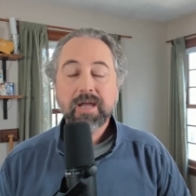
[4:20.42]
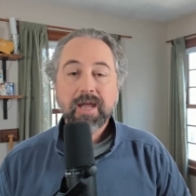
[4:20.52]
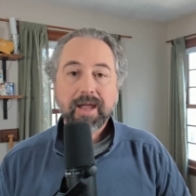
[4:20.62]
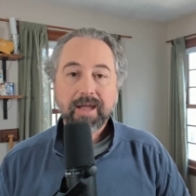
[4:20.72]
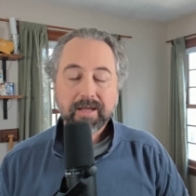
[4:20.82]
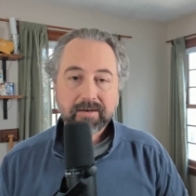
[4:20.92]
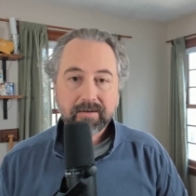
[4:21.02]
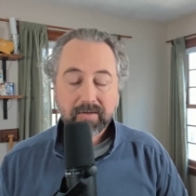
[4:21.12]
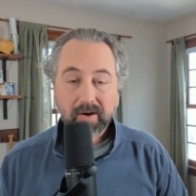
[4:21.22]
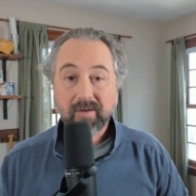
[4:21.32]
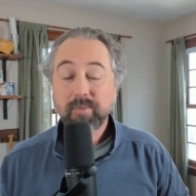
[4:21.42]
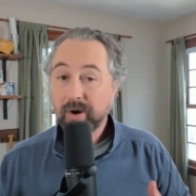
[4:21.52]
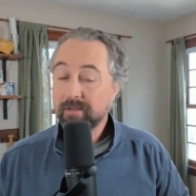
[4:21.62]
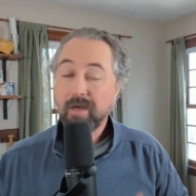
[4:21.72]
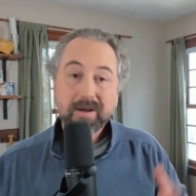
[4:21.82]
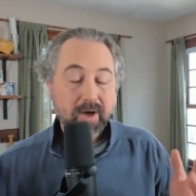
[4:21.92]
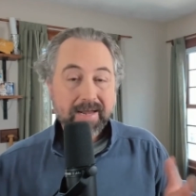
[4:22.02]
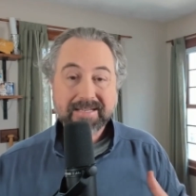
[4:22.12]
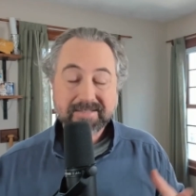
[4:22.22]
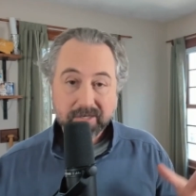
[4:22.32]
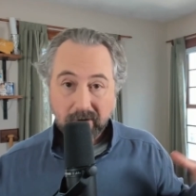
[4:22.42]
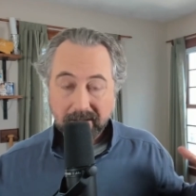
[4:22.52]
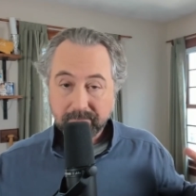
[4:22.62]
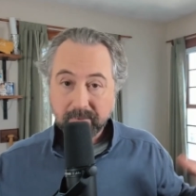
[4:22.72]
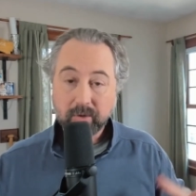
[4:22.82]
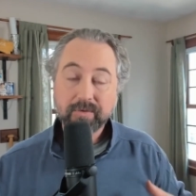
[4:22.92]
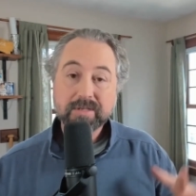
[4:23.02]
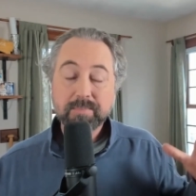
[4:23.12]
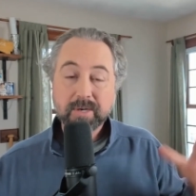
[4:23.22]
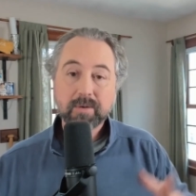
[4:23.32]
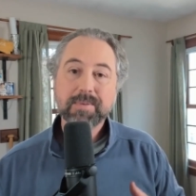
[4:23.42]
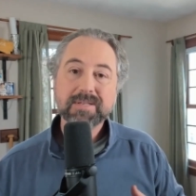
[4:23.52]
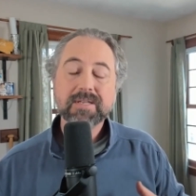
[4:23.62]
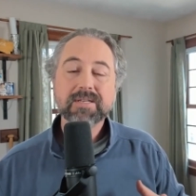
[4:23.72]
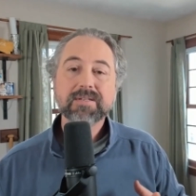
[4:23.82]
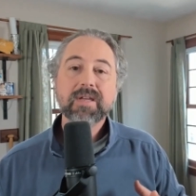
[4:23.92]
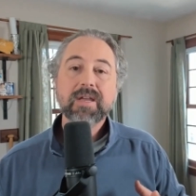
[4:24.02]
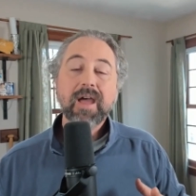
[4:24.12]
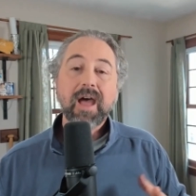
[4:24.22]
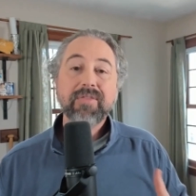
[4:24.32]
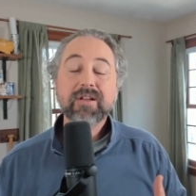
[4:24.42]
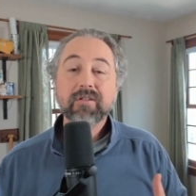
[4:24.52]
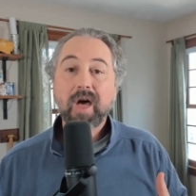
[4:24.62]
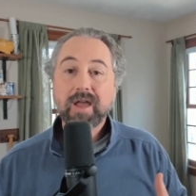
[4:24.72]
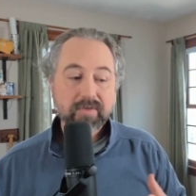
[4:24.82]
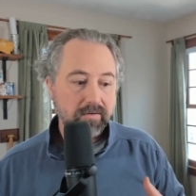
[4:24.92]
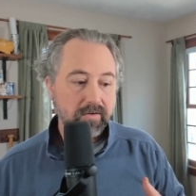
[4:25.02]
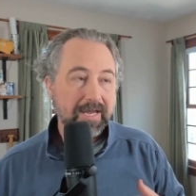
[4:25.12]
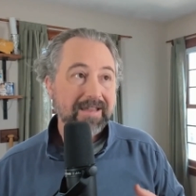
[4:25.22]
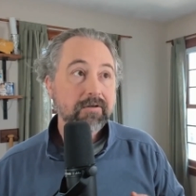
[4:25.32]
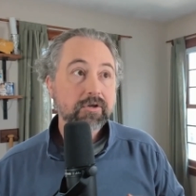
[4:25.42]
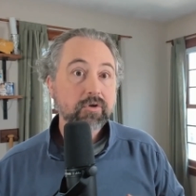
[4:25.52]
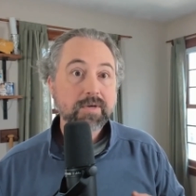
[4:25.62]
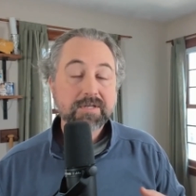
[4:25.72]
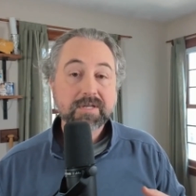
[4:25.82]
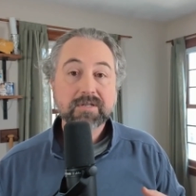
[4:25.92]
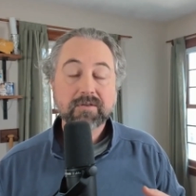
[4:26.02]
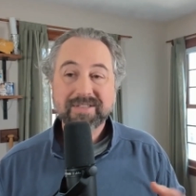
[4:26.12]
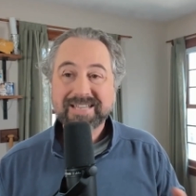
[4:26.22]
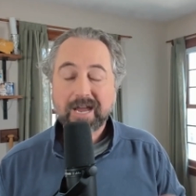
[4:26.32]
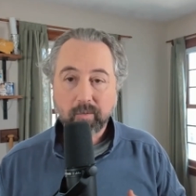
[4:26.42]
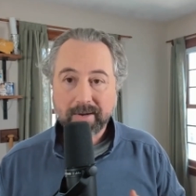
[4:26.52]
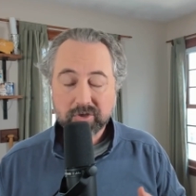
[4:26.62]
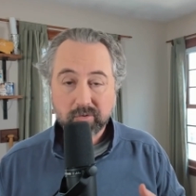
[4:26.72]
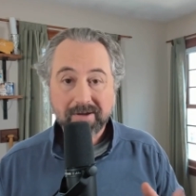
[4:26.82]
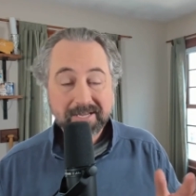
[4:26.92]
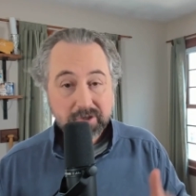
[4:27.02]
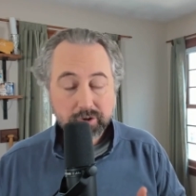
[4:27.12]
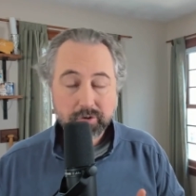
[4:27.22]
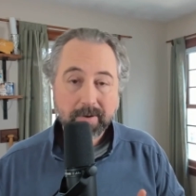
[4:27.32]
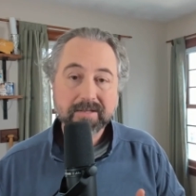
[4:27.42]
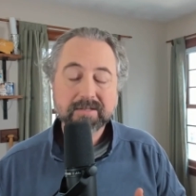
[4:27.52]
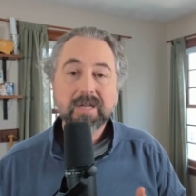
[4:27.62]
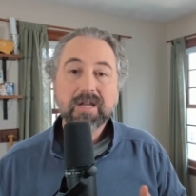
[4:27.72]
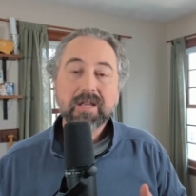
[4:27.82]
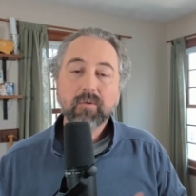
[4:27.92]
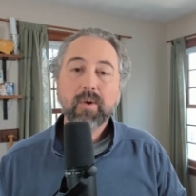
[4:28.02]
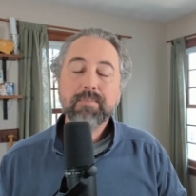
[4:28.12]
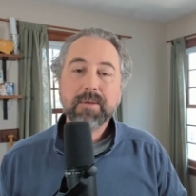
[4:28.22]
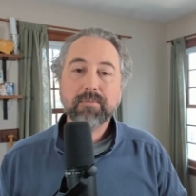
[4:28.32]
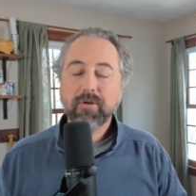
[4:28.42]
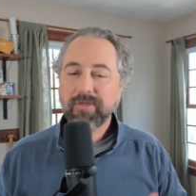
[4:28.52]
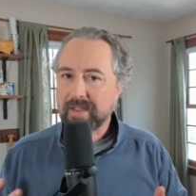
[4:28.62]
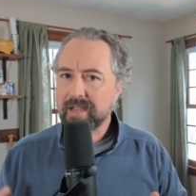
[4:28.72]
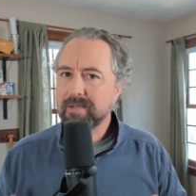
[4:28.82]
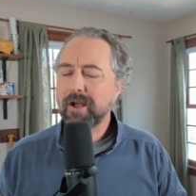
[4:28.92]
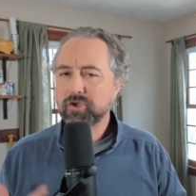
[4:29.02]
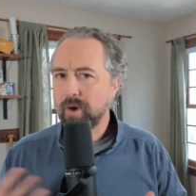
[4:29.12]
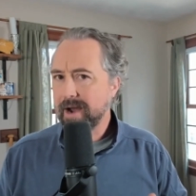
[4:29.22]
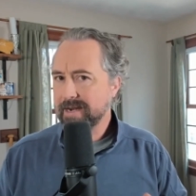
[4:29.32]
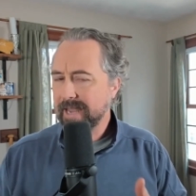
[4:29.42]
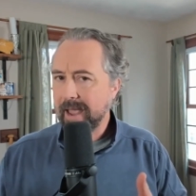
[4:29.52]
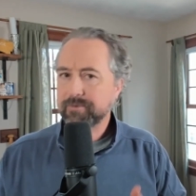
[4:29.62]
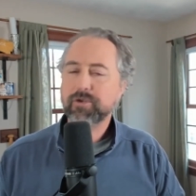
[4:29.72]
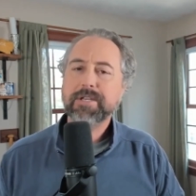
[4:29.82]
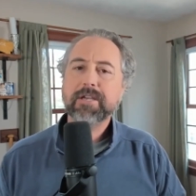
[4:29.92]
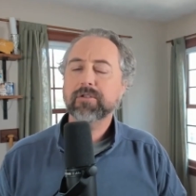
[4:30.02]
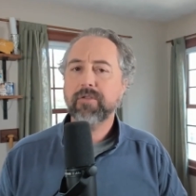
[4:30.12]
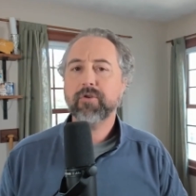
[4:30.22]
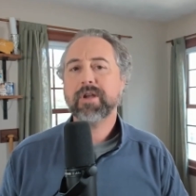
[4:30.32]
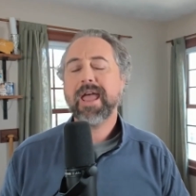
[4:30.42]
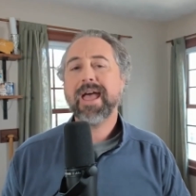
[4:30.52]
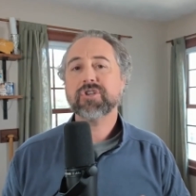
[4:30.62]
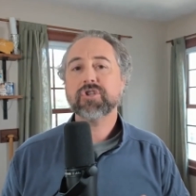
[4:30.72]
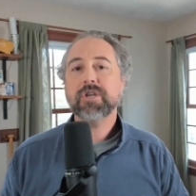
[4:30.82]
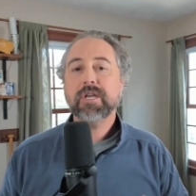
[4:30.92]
and they are burning a lot of money as they try to build this bigger business, I think a lot of the characteristics of the tailwinds around interest rates, the way people are thinking about trying to capture yield on their cash,